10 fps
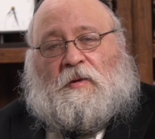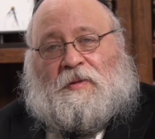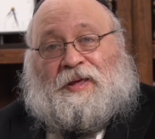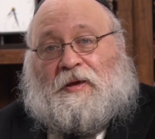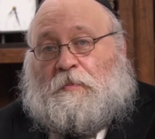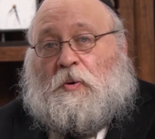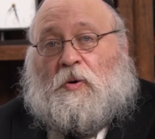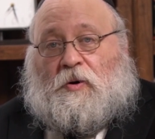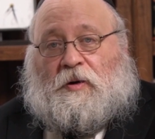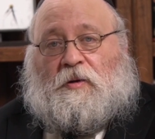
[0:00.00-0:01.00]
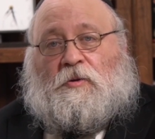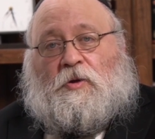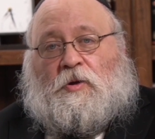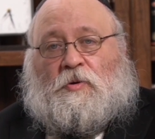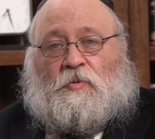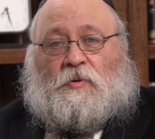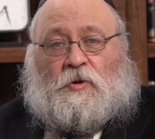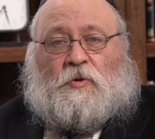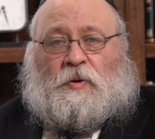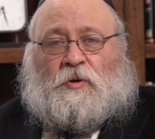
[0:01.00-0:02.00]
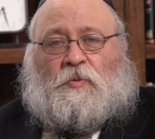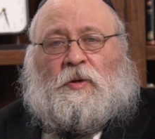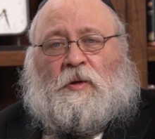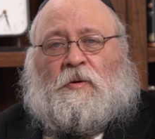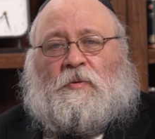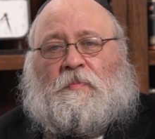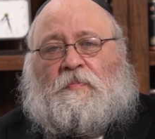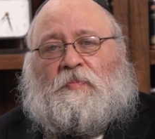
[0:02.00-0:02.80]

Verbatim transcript: like pork to you, you and you alone.